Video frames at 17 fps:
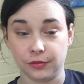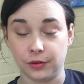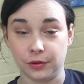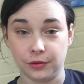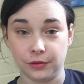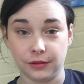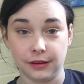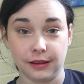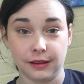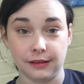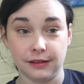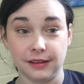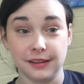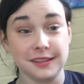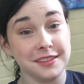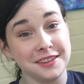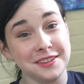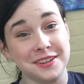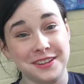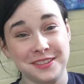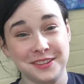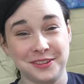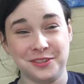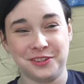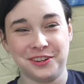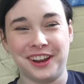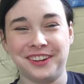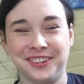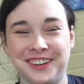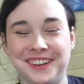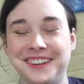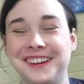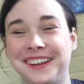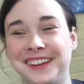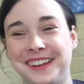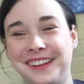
phone, and it's a nice distraction,